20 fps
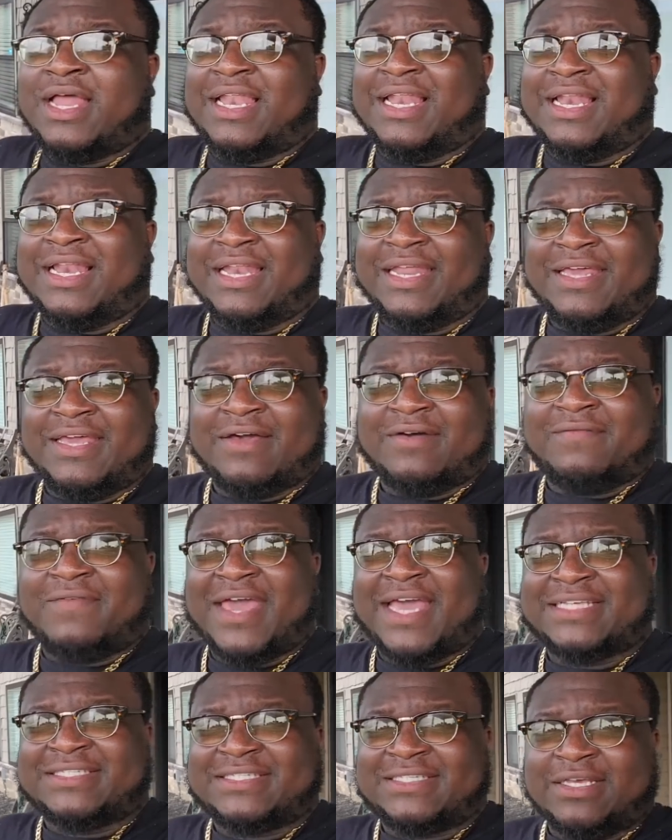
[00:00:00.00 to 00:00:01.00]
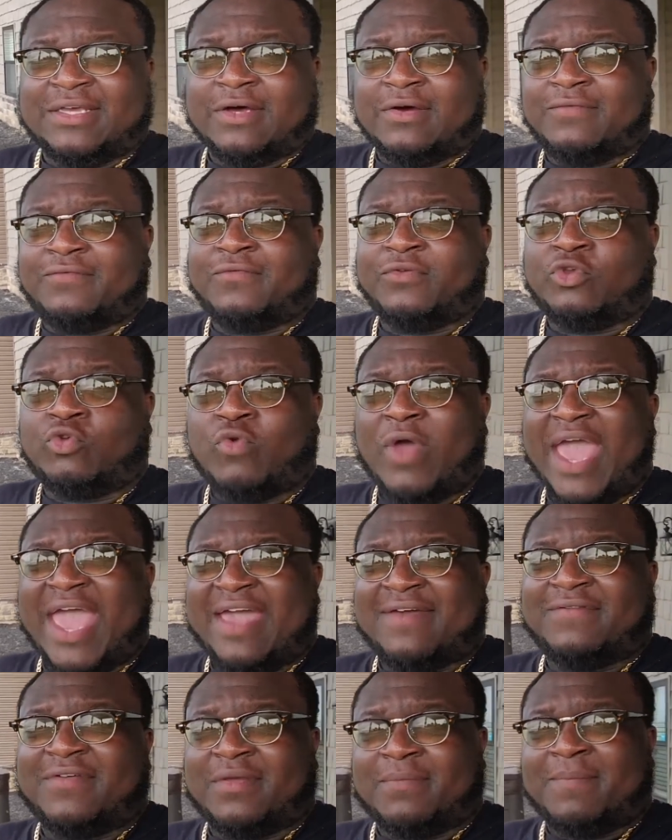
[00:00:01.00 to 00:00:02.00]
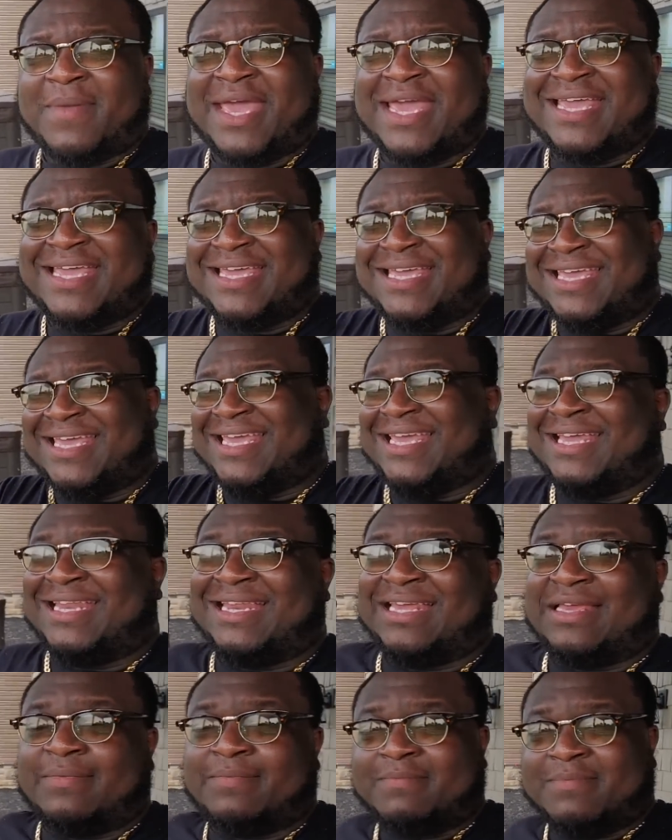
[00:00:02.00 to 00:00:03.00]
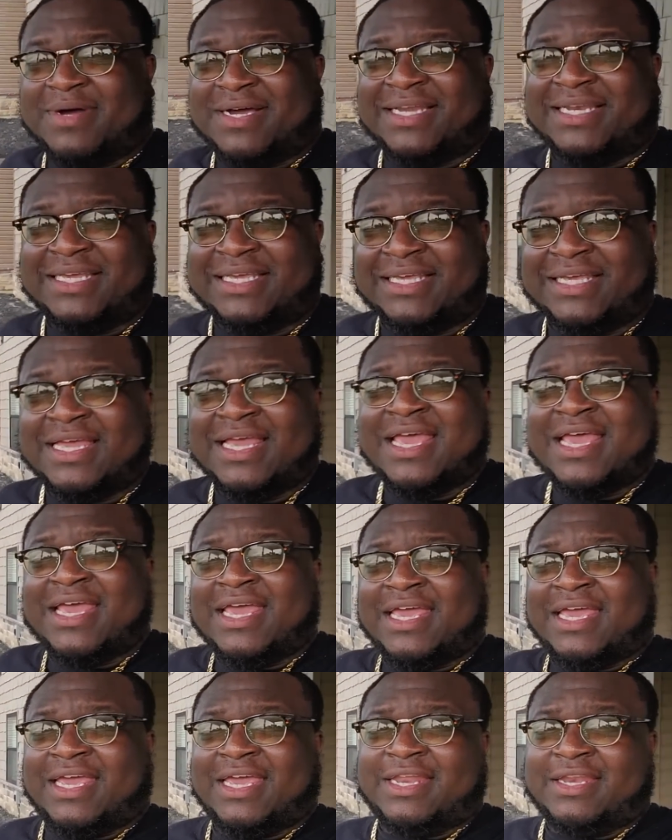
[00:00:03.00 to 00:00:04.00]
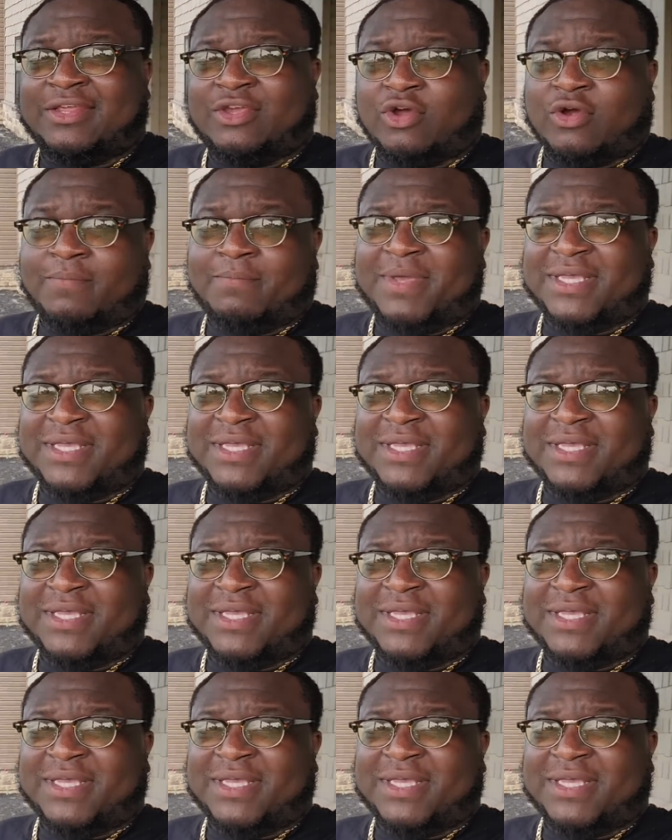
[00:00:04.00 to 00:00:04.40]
live as if you haven't made any money in your